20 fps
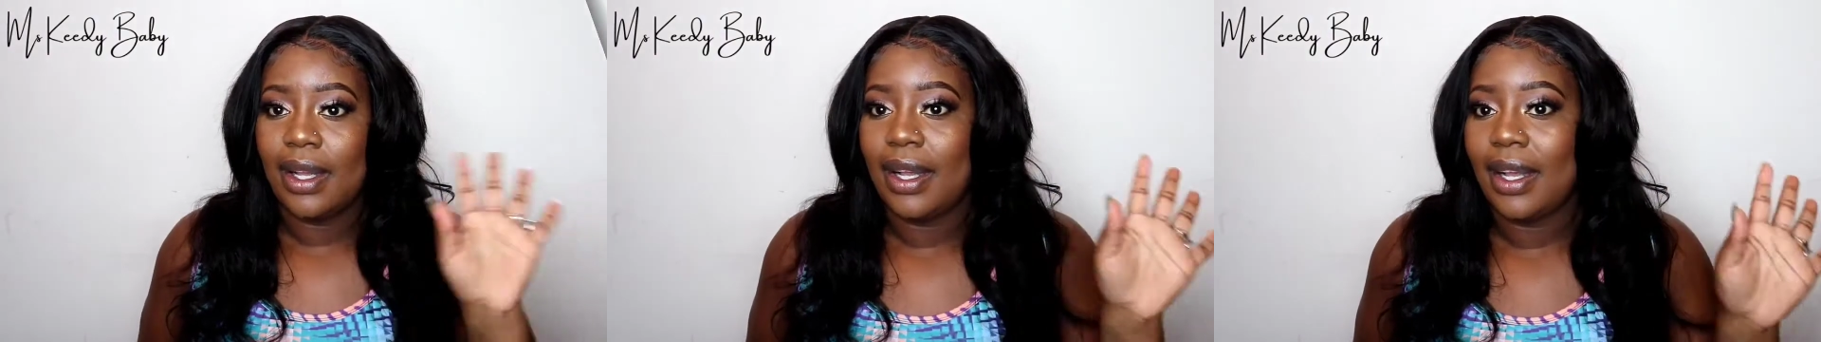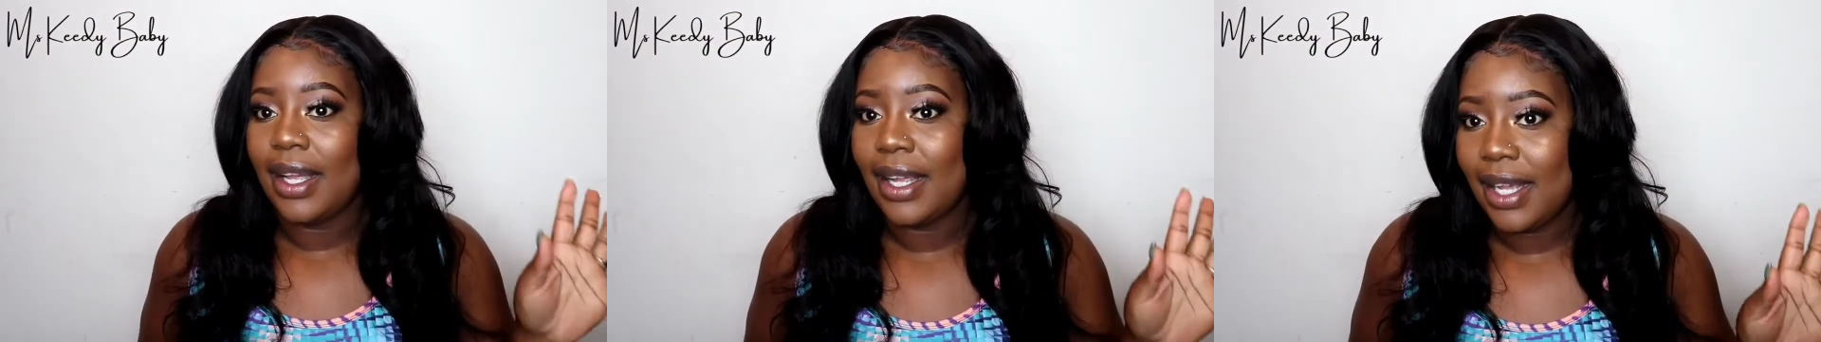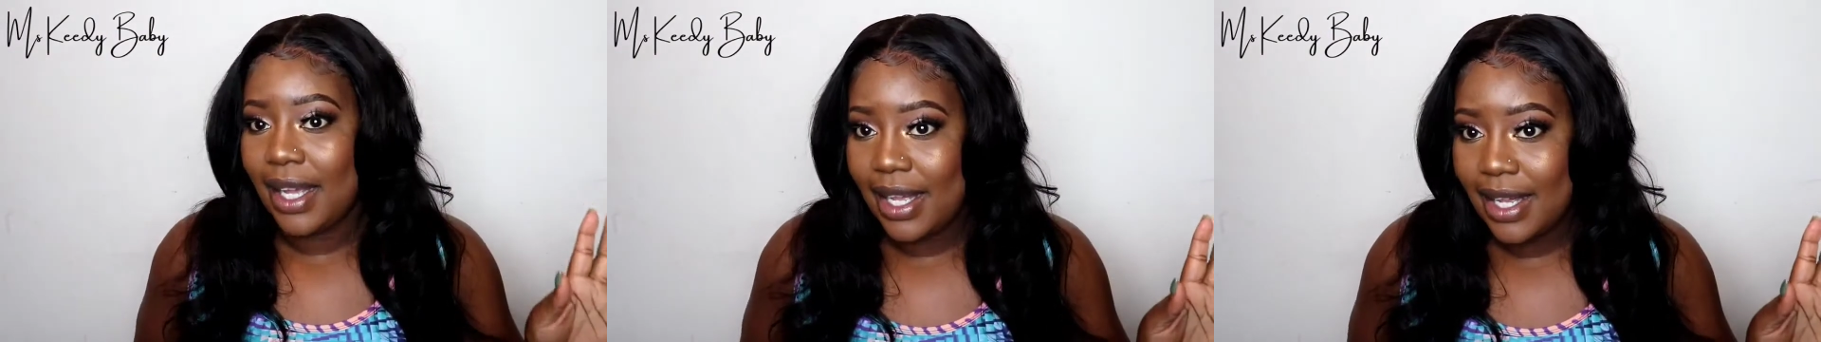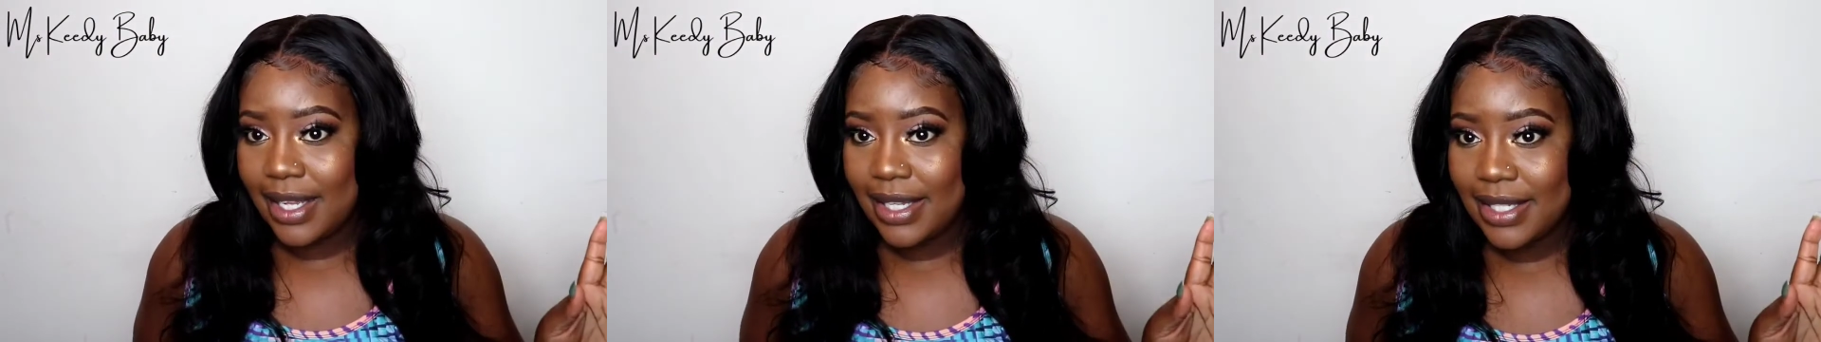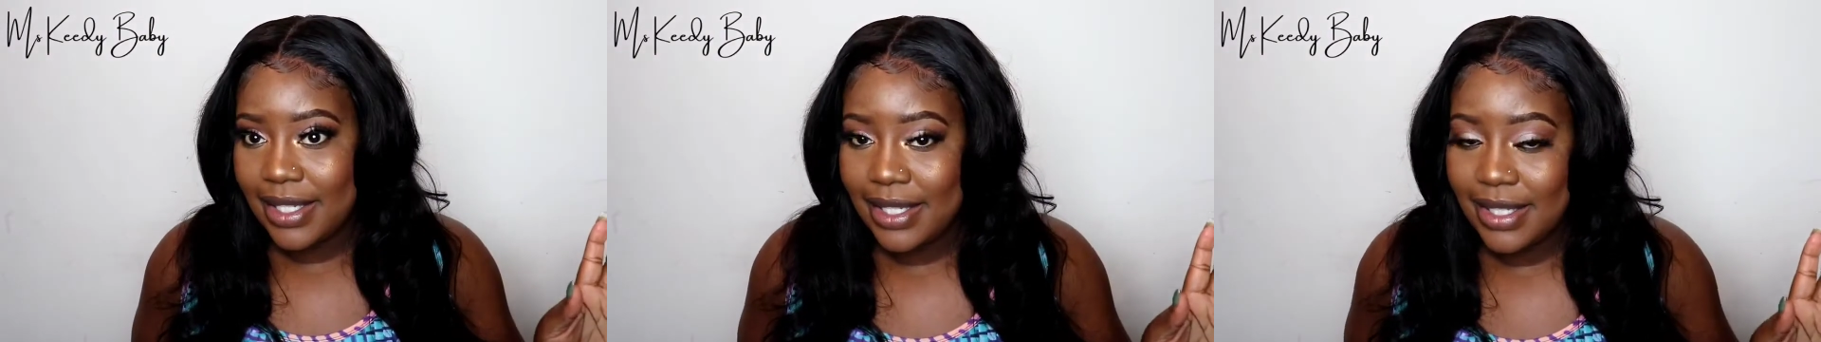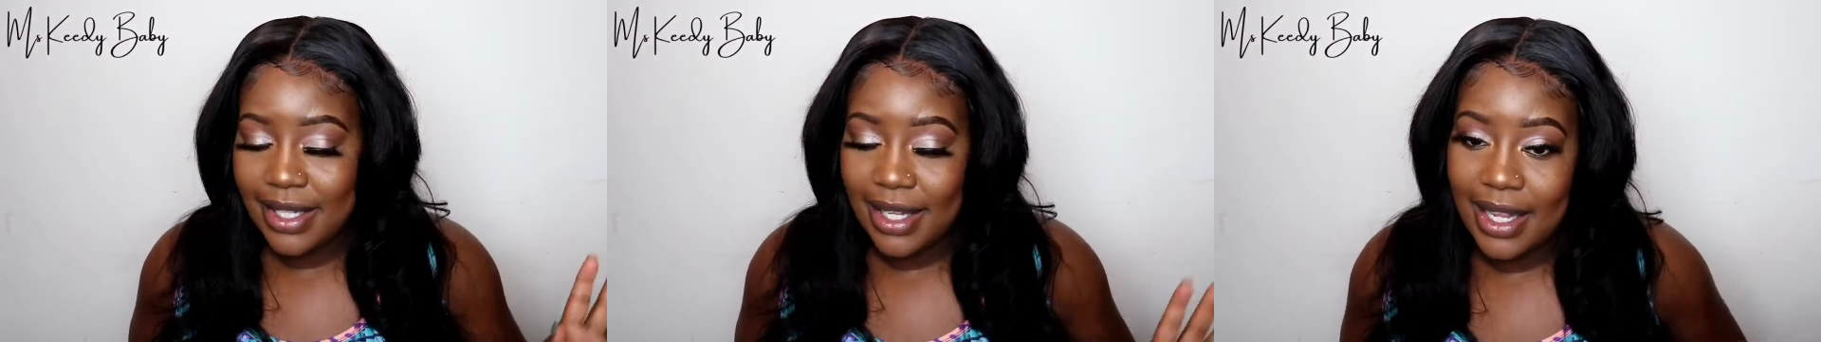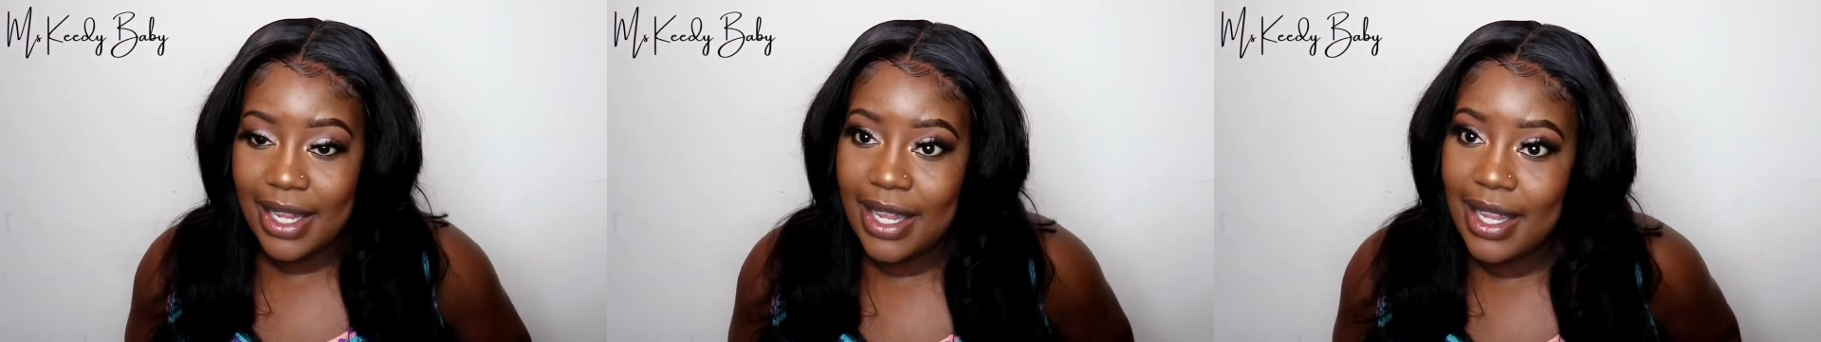Hi
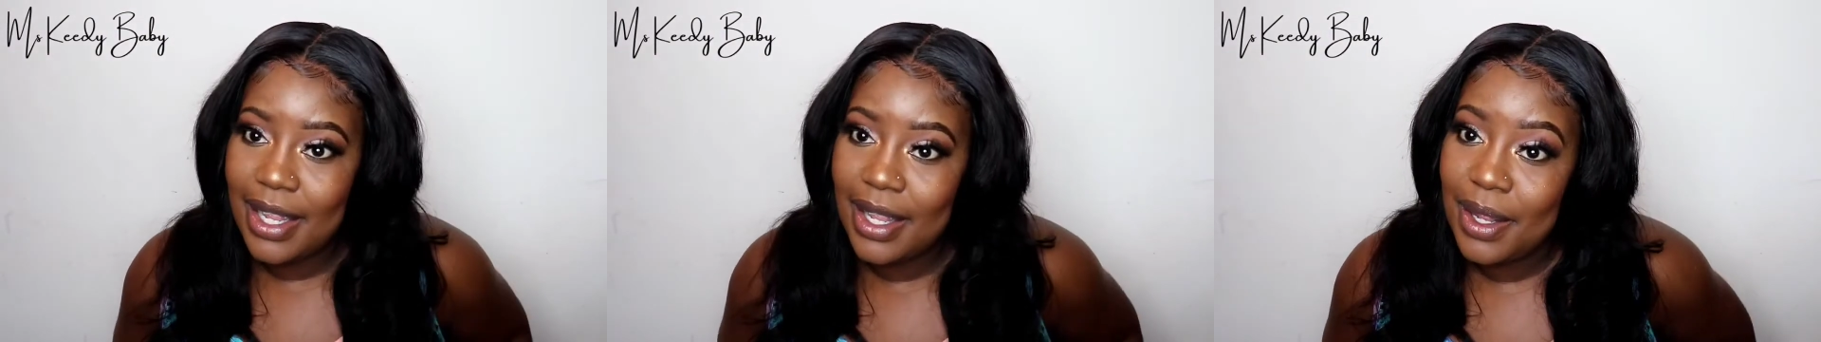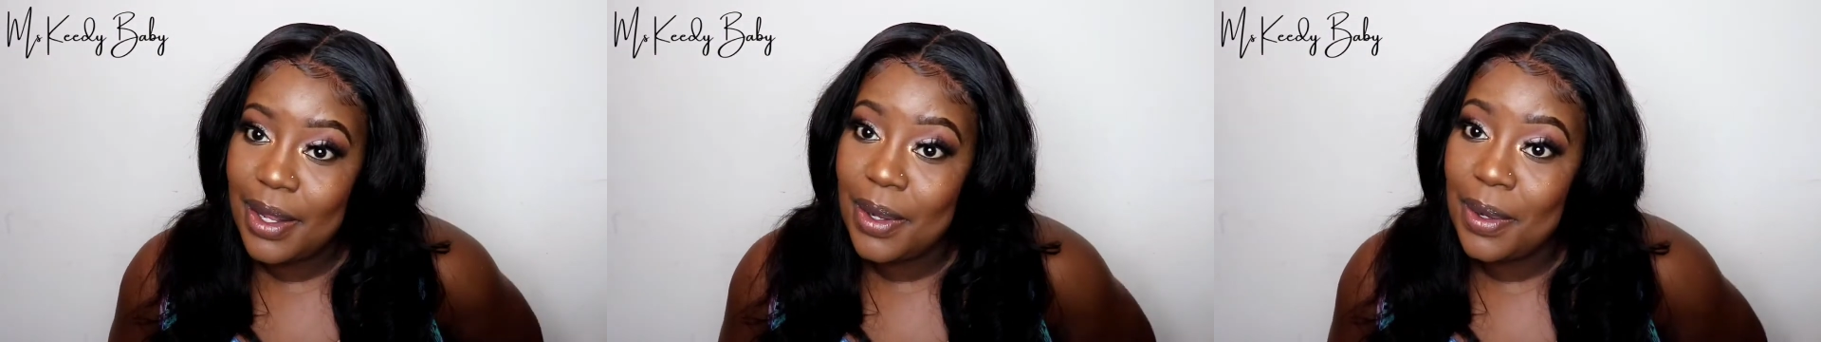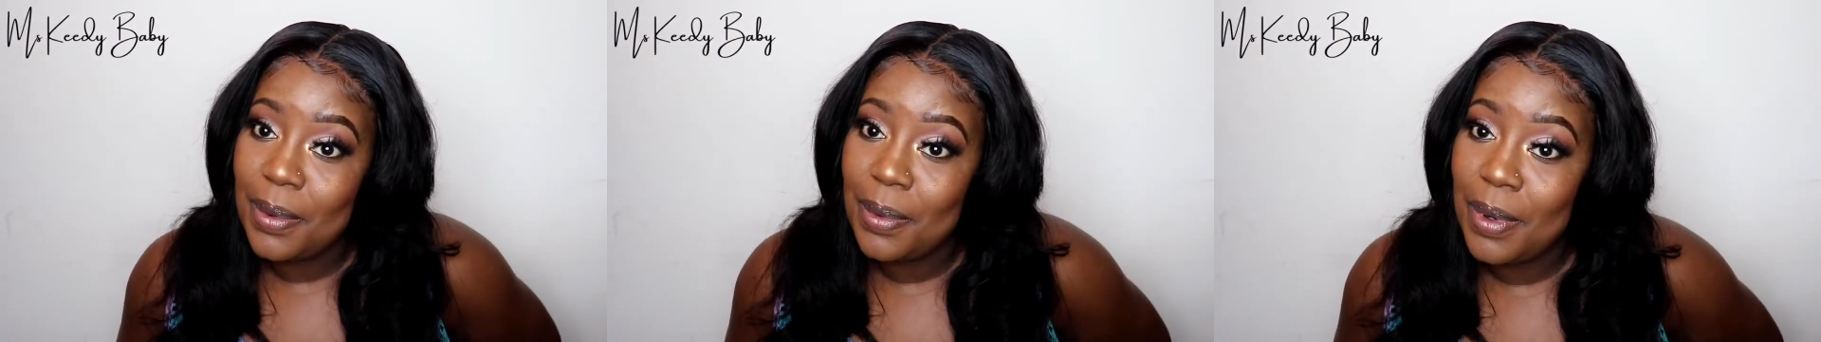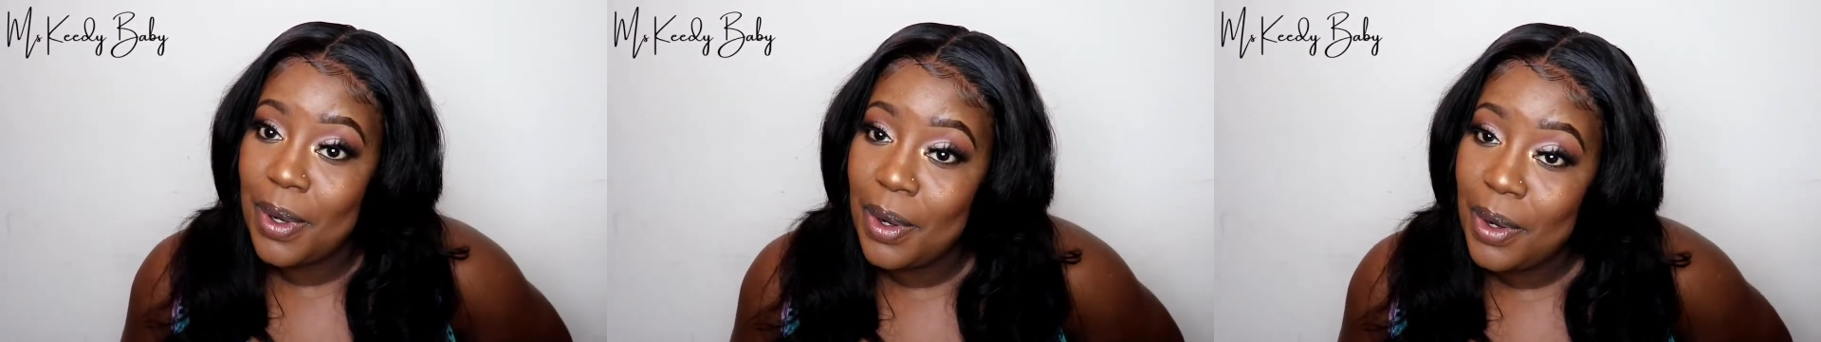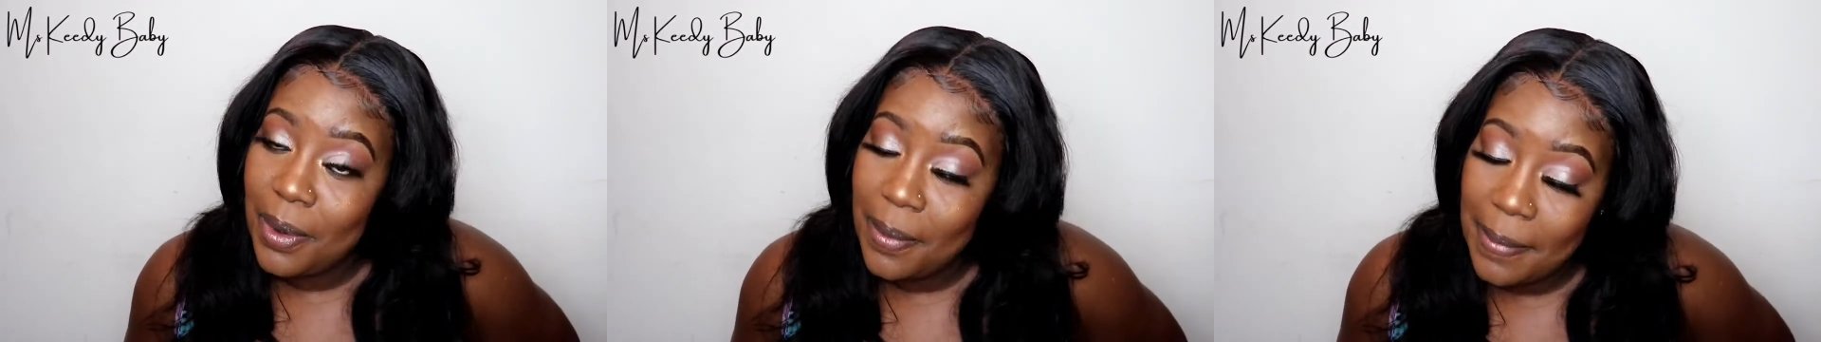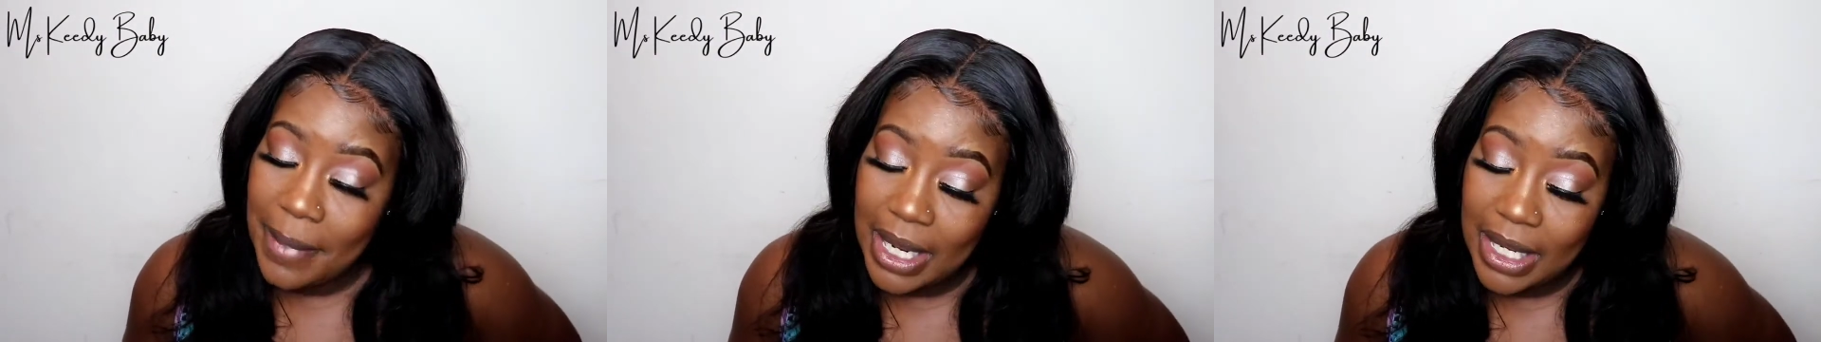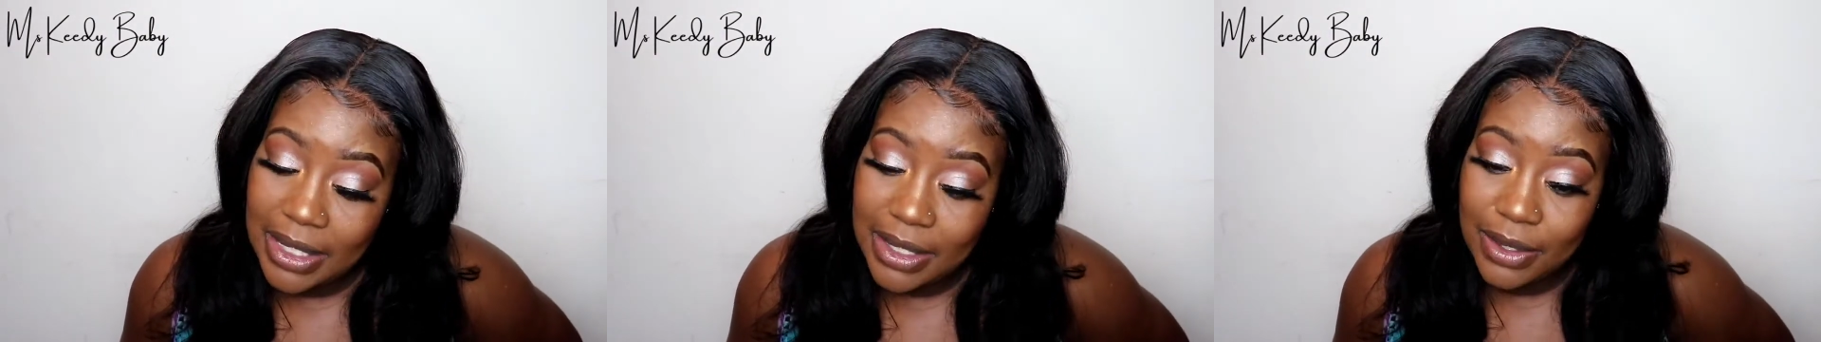guys, and
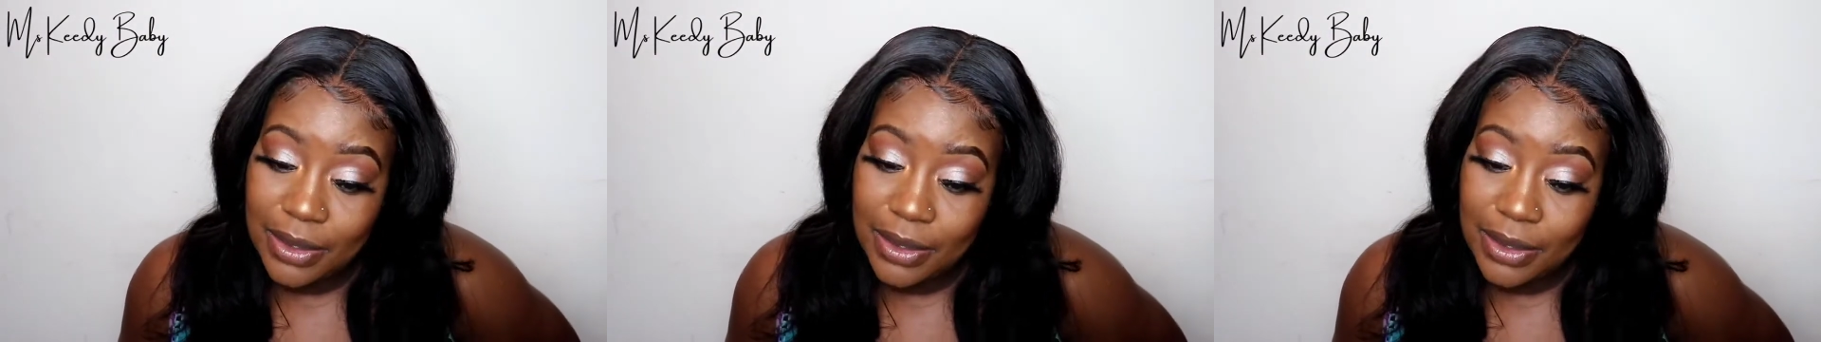welcome back